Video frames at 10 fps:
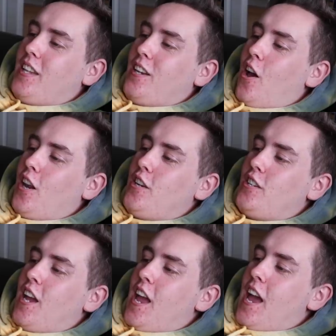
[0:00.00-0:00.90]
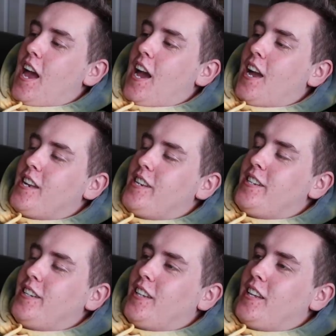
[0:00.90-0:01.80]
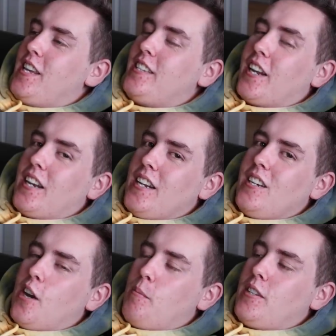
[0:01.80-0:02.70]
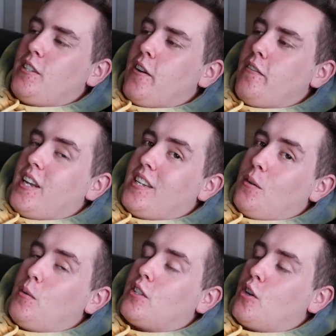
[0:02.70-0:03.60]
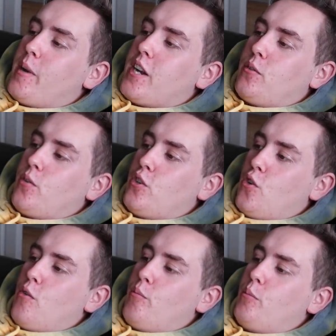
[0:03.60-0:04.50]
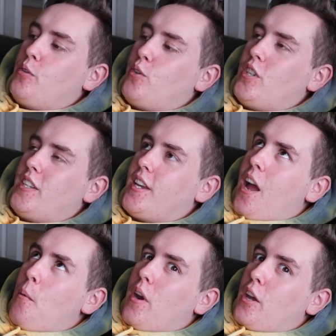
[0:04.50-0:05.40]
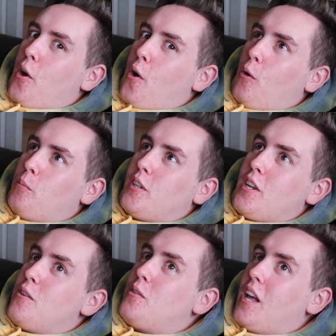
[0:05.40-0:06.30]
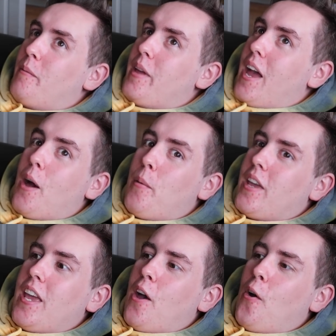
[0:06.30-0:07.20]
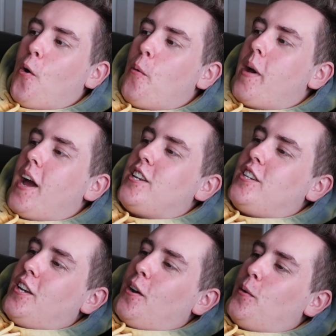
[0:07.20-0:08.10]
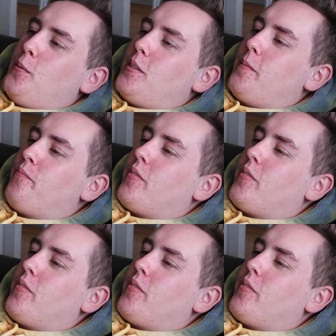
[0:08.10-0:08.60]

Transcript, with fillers: in college and he's like cleaning up and stuff. And Tessa wants to go back to her dorm room, so she's like, I want to go home, so can you tell me how I can get home? And she goes,